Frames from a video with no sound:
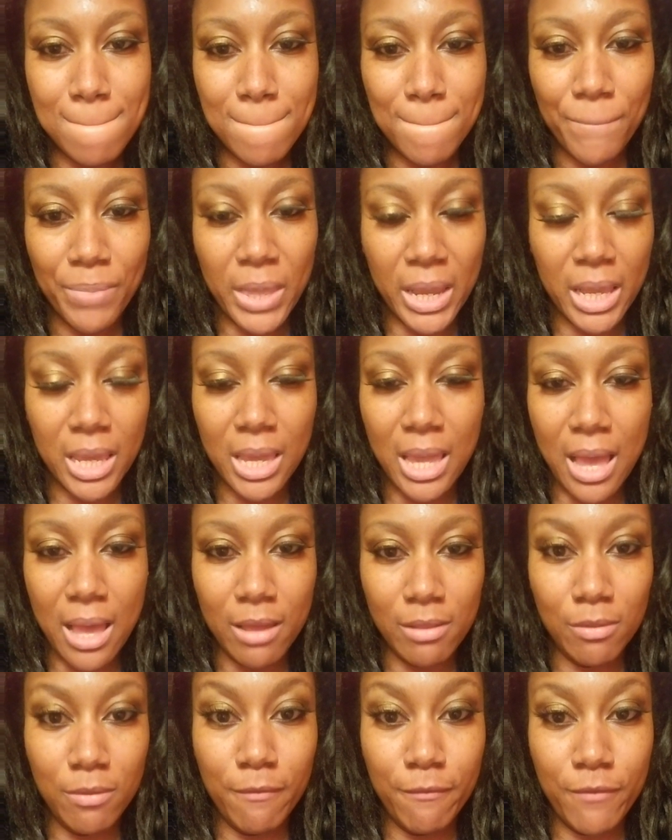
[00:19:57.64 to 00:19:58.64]
like,
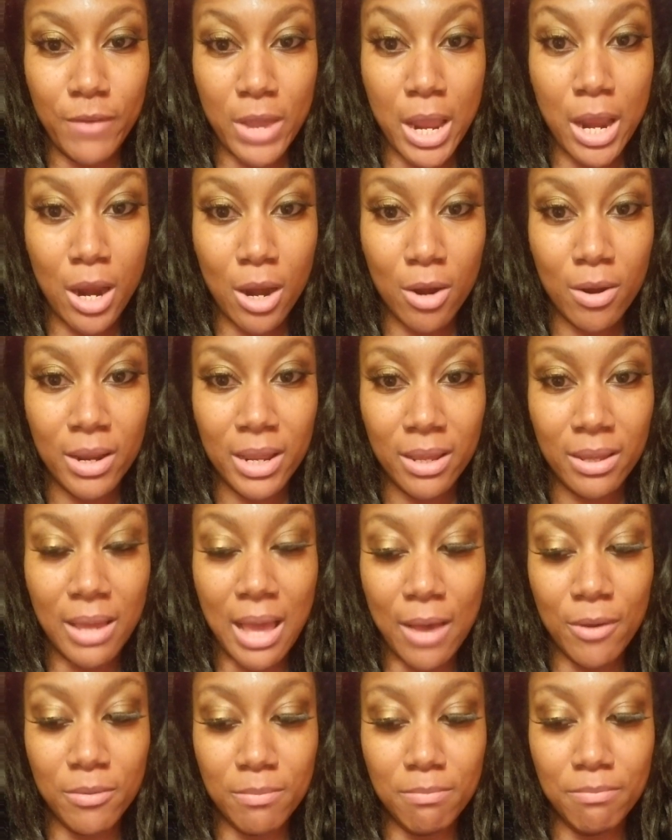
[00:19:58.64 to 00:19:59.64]
yeah,
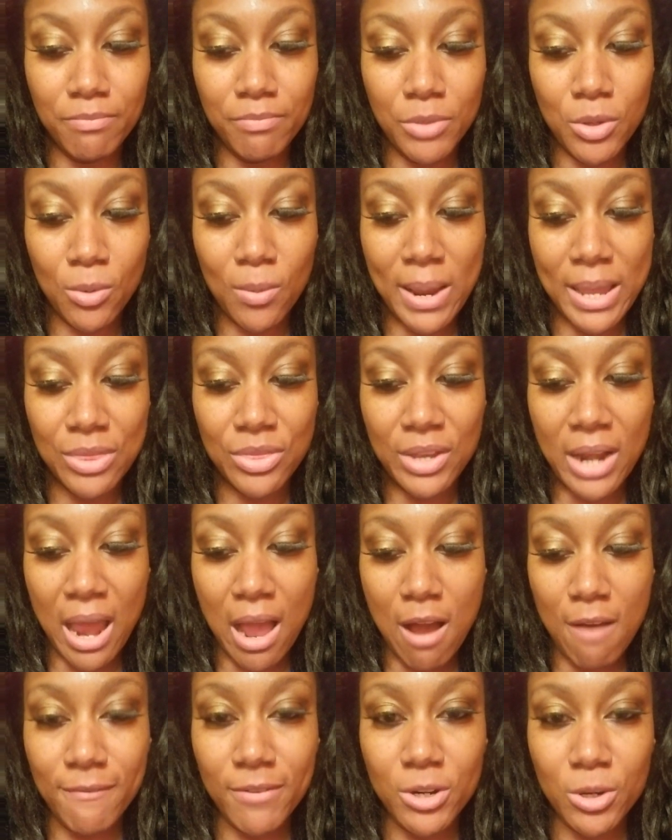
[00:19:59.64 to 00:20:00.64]
the rate that I
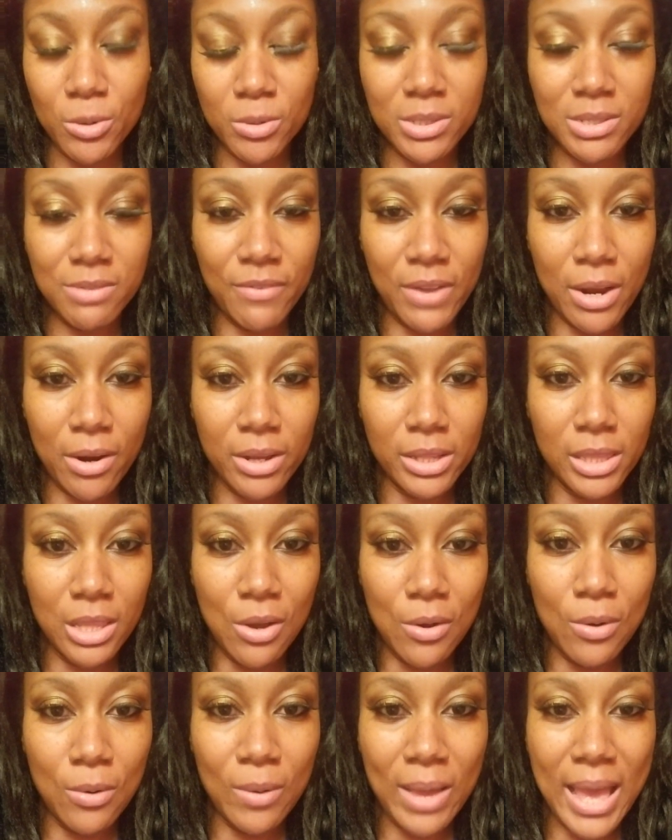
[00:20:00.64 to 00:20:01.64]
offered her was very
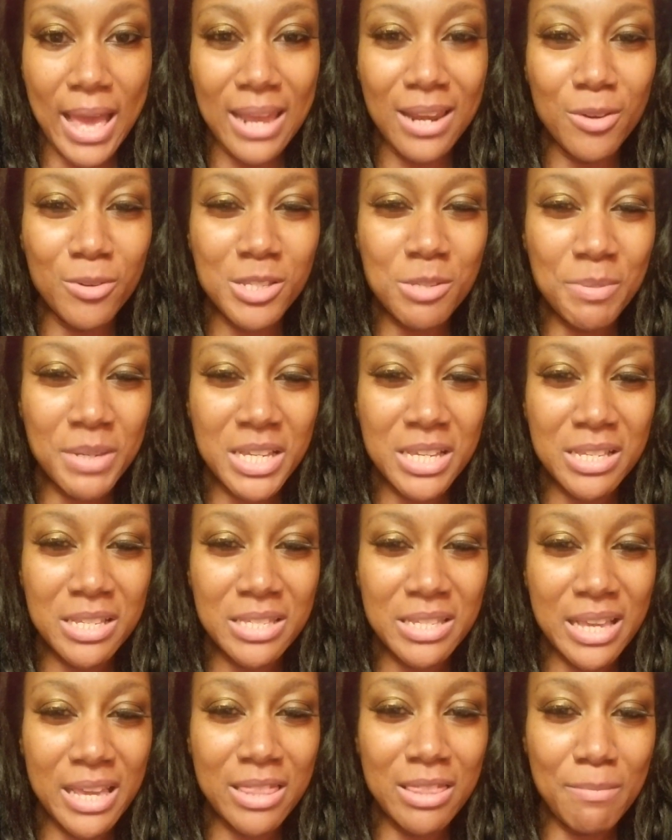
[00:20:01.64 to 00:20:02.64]
low. And it was
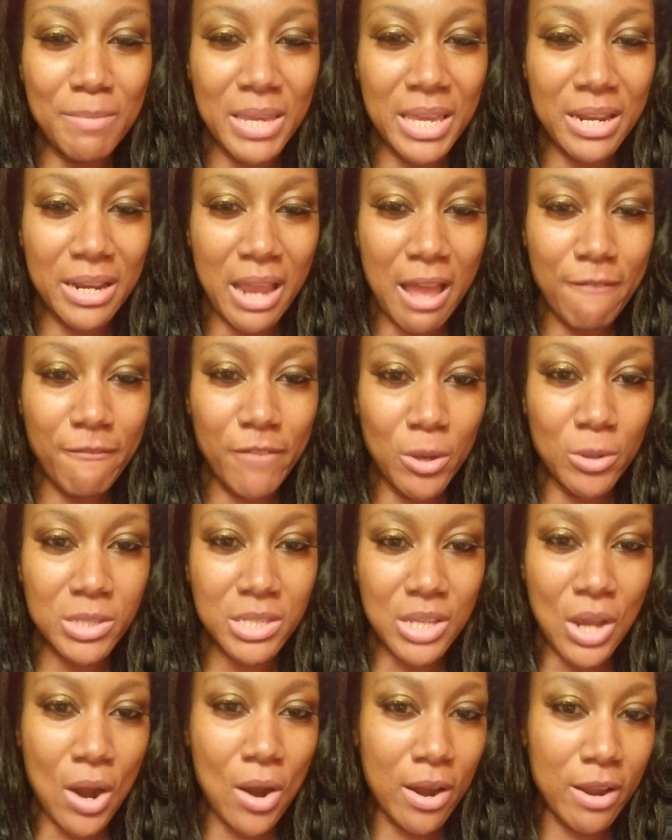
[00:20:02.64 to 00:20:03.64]
because in the beginning I felt
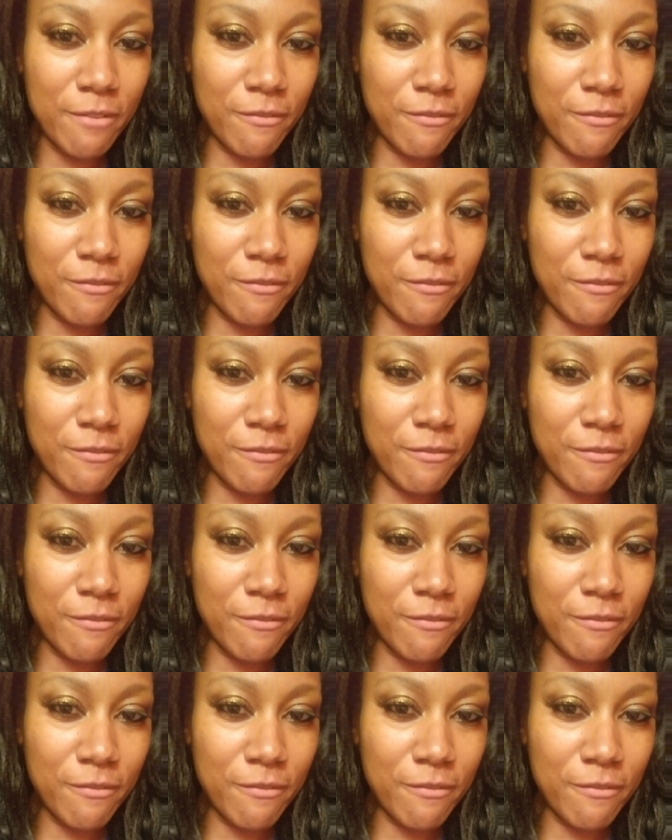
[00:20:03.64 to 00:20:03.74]
sorry